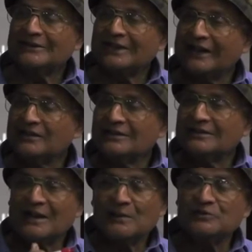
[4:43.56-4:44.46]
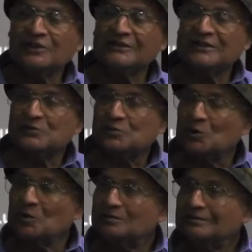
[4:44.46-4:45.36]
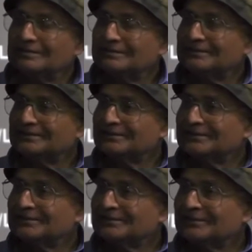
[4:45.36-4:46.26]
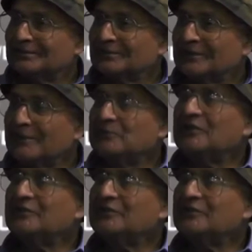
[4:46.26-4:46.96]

Tiger comes in this room. If the